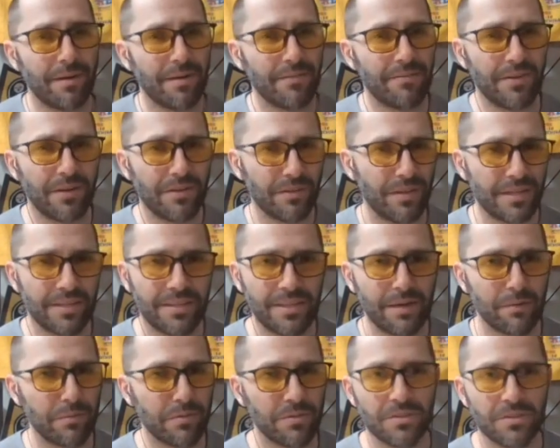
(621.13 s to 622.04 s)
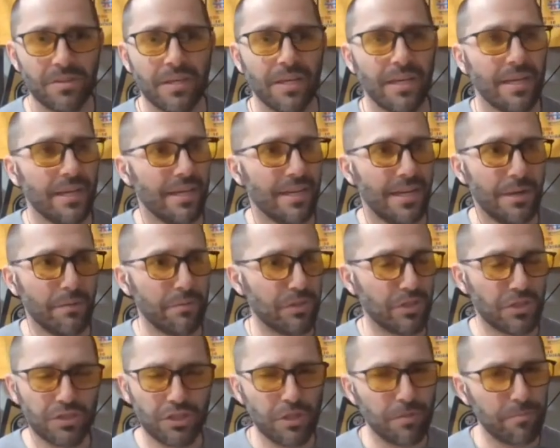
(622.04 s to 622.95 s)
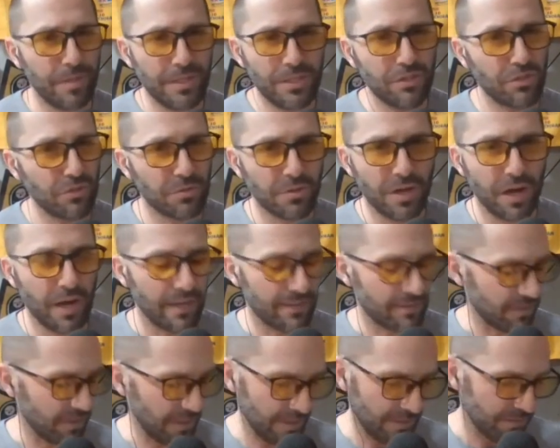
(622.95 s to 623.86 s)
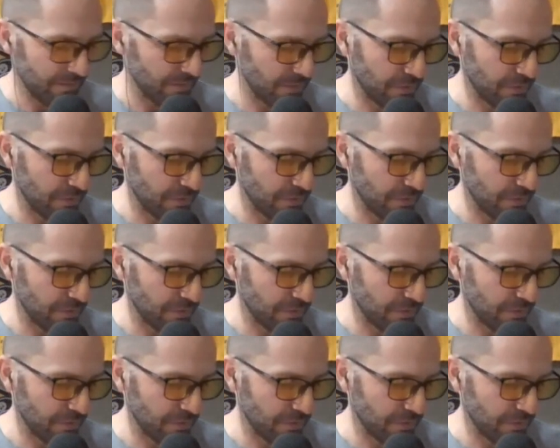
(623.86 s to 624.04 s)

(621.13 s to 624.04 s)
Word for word: I felt like that was, it was just going to be too costly.